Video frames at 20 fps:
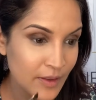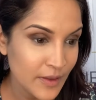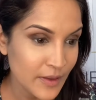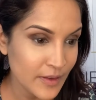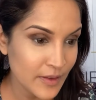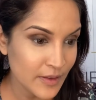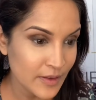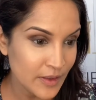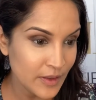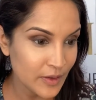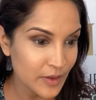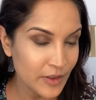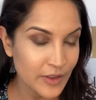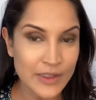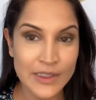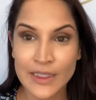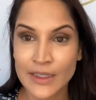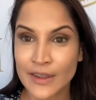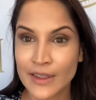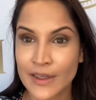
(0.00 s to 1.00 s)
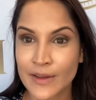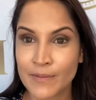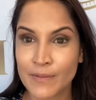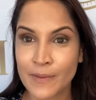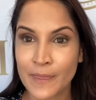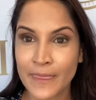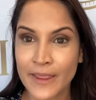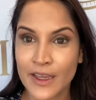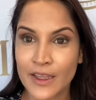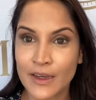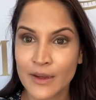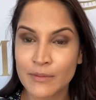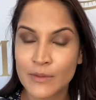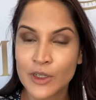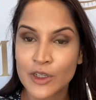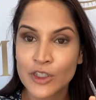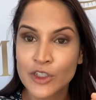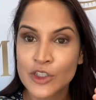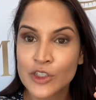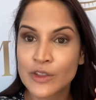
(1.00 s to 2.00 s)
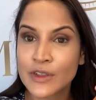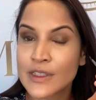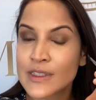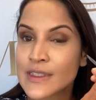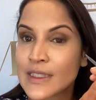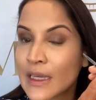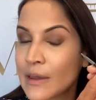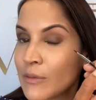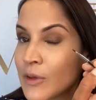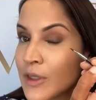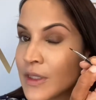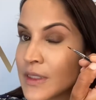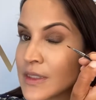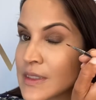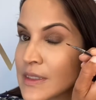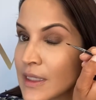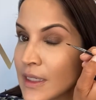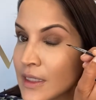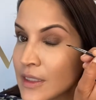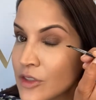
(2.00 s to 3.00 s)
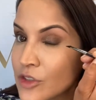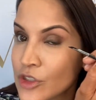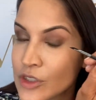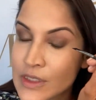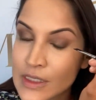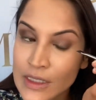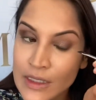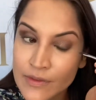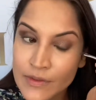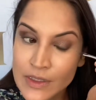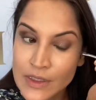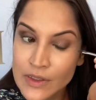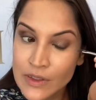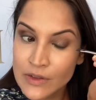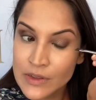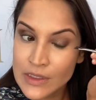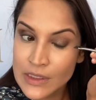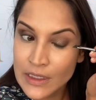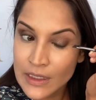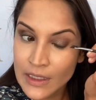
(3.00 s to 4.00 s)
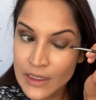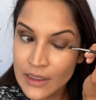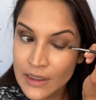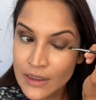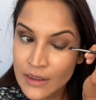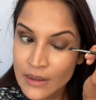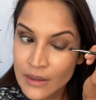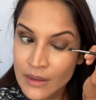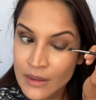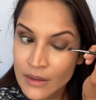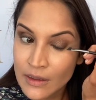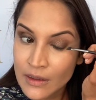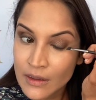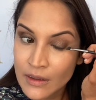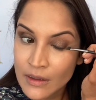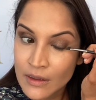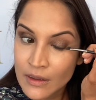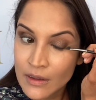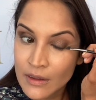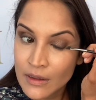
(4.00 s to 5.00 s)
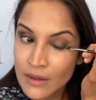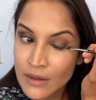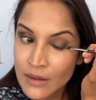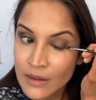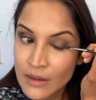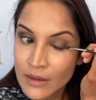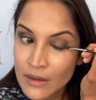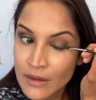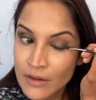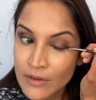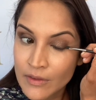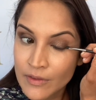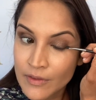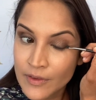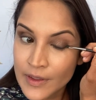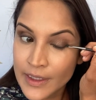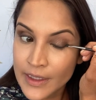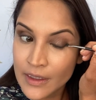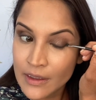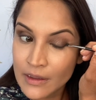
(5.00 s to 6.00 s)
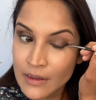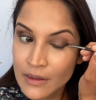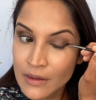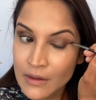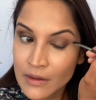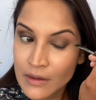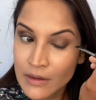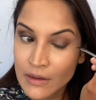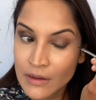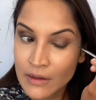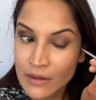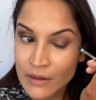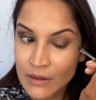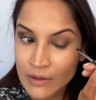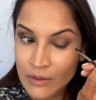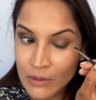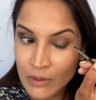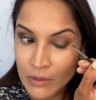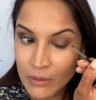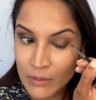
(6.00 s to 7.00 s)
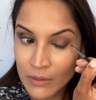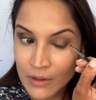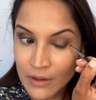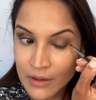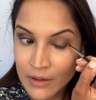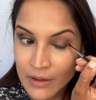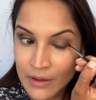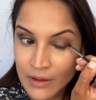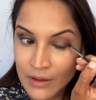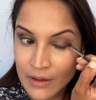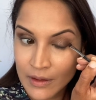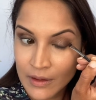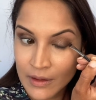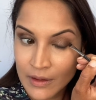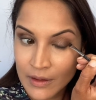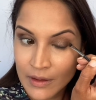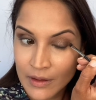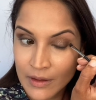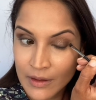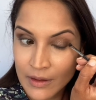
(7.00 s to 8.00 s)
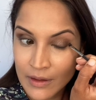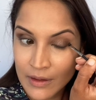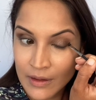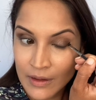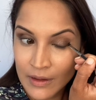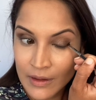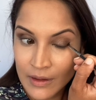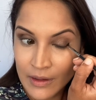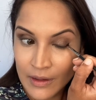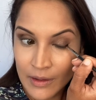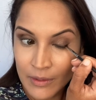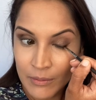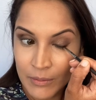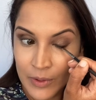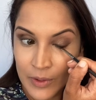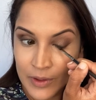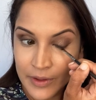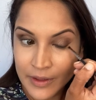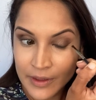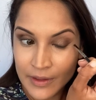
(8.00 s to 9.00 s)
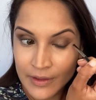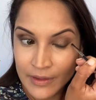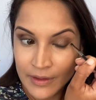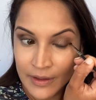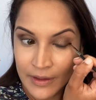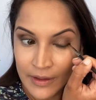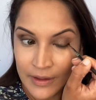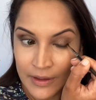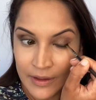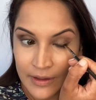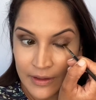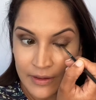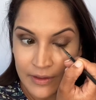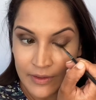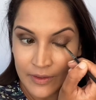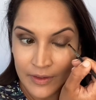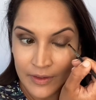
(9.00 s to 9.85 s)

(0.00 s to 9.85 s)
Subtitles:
So it looks like that. And I'm gonna do the same on this side, just ever so slightly. Flick, oh, and pull it in, there you go.